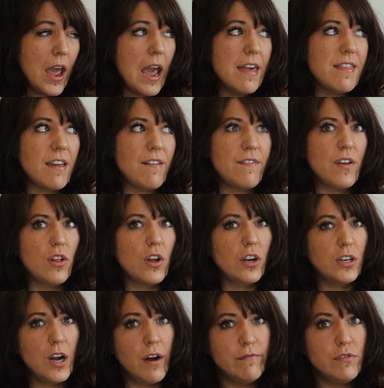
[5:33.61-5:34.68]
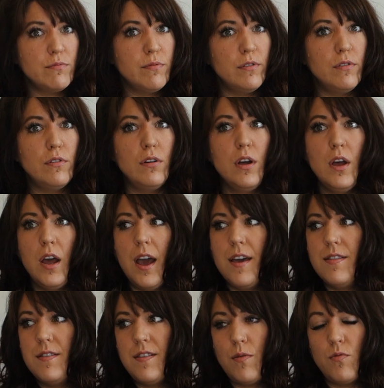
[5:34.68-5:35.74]
and they feel uncomfortable and
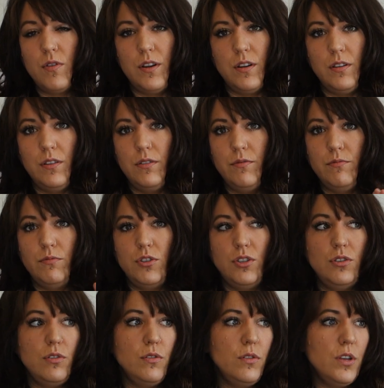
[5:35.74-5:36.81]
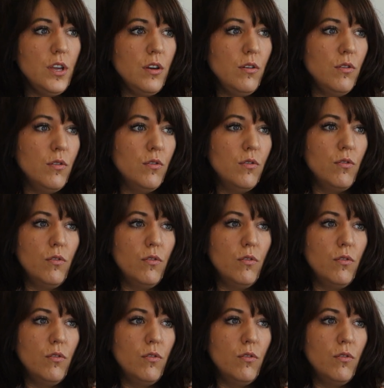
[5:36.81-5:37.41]
then they want to sue you,